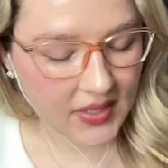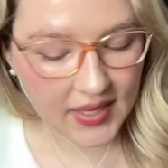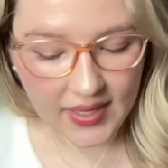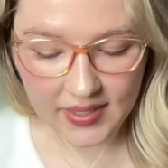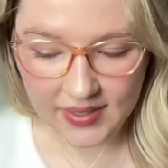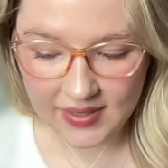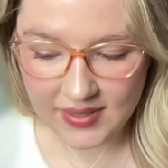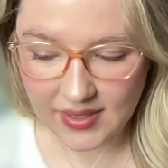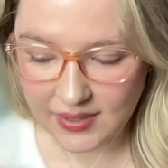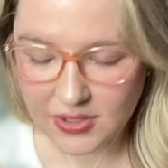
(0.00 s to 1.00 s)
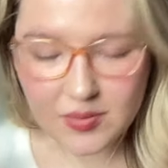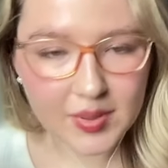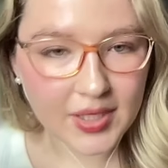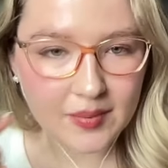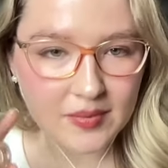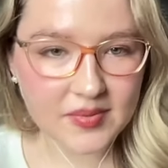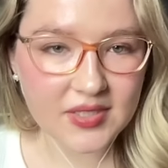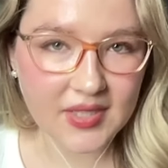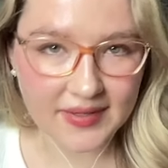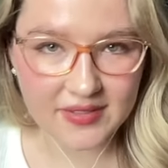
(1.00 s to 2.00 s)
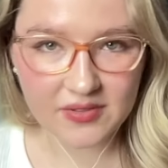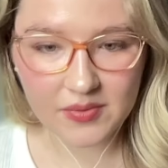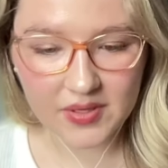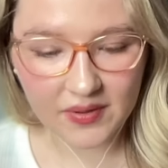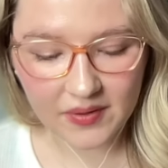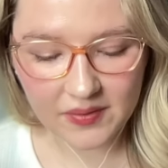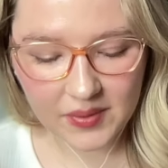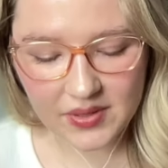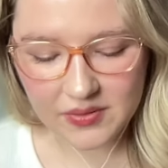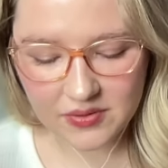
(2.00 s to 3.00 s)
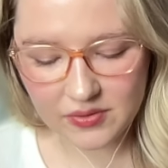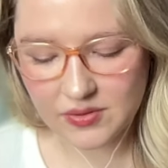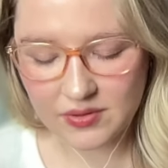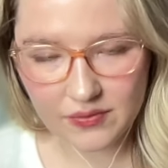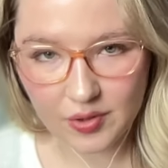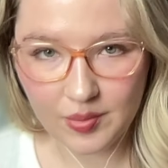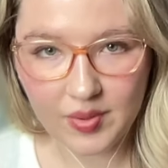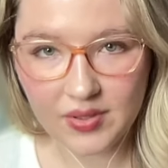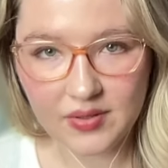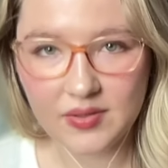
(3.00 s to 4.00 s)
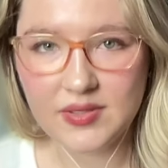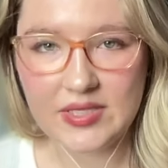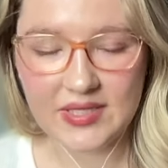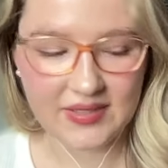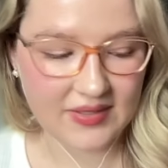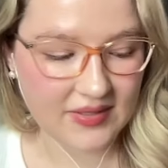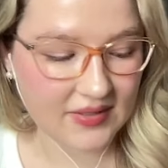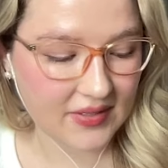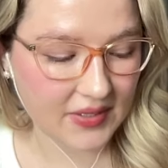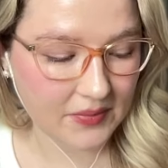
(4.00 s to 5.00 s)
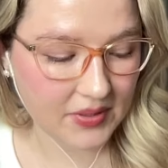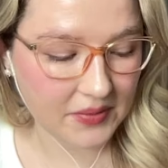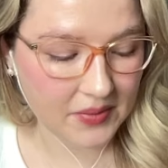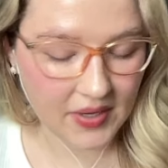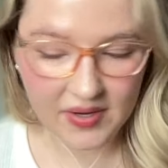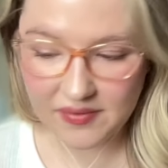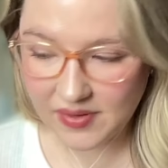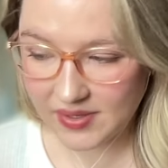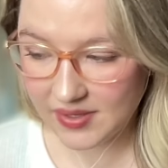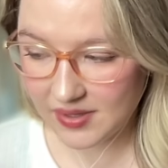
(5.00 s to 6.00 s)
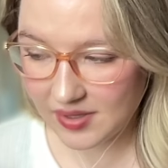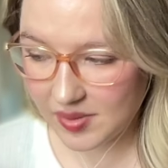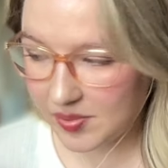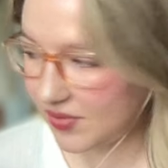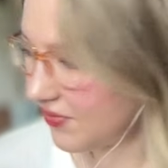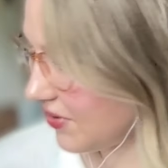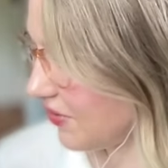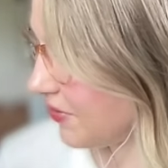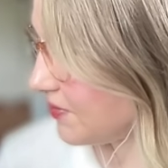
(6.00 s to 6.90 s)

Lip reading: And I just became obsessed with those sorts of herbal scents, and I really wanted to find a perfume